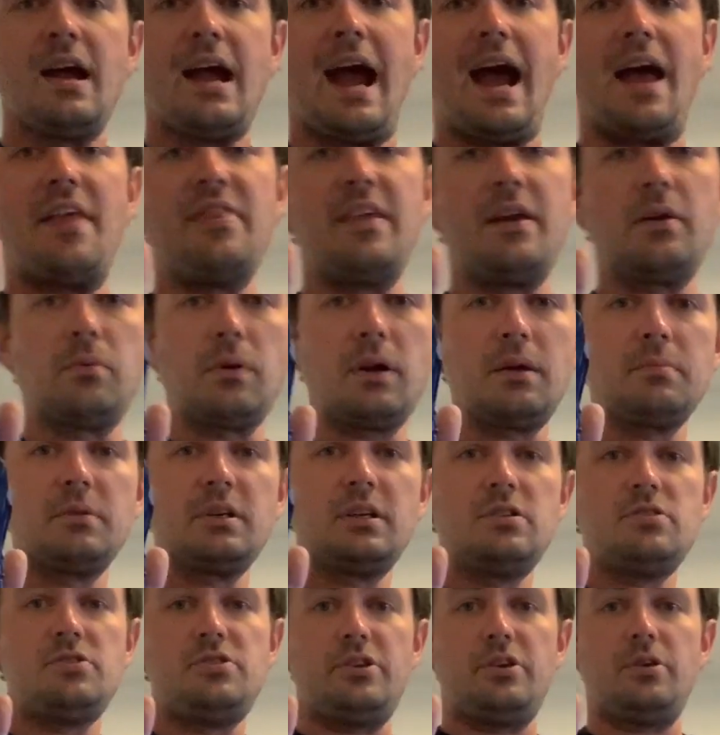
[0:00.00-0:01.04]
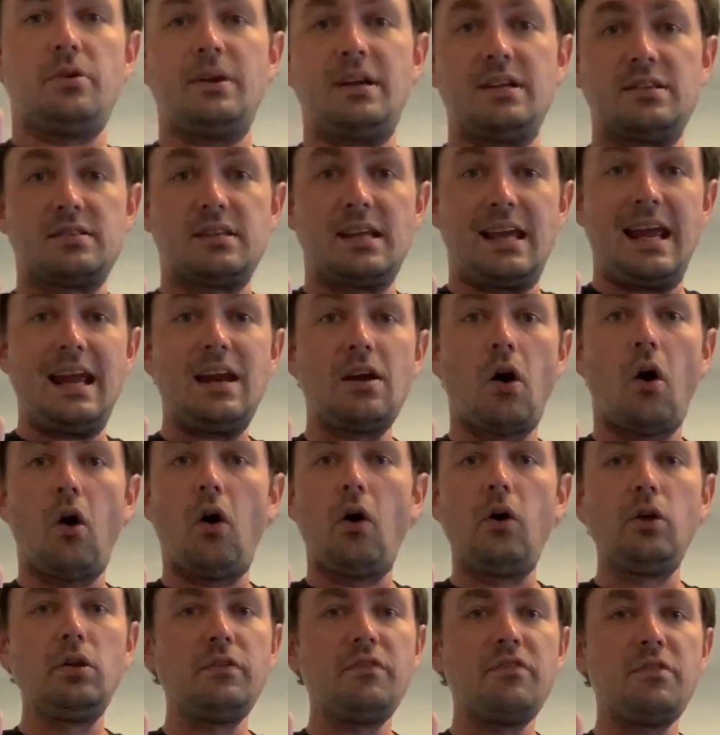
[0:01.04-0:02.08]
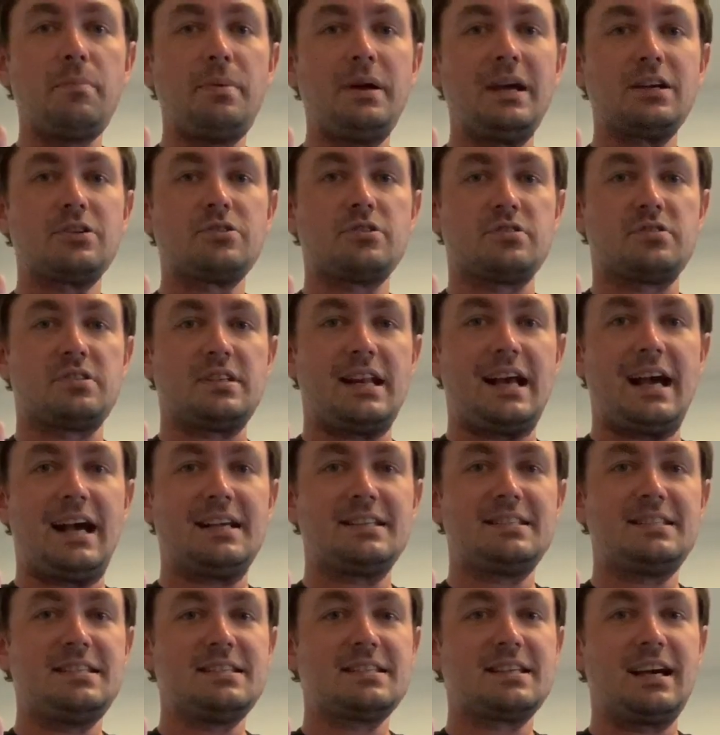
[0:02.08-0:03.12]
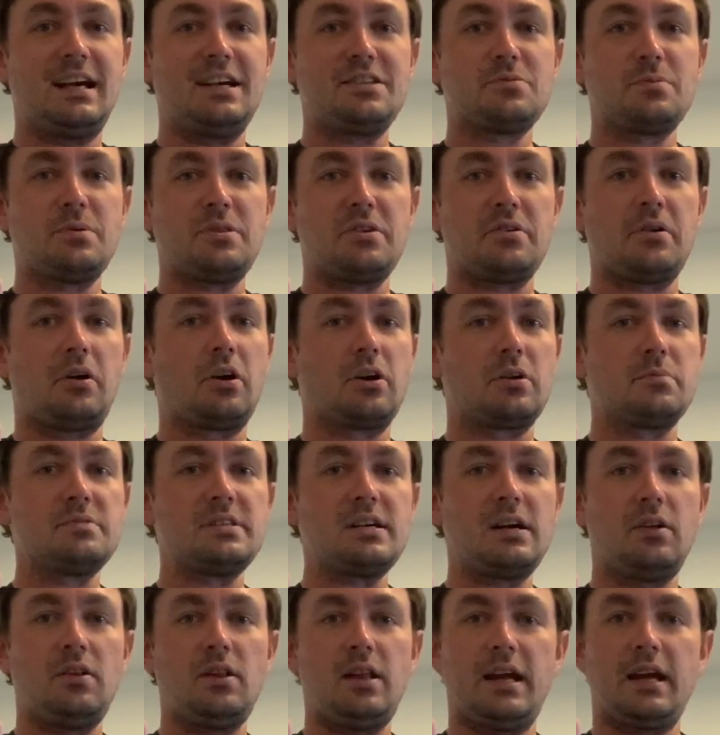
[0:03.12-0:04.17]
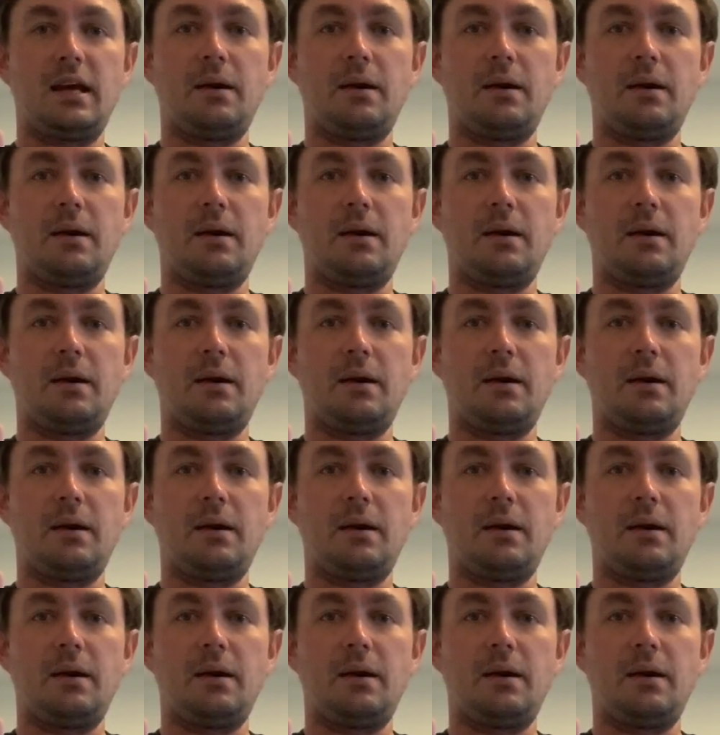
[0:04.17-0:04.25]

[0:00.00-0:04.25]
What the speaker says: And then what I'm going to do is, in all of the pictures, it has these guys with their arms out like a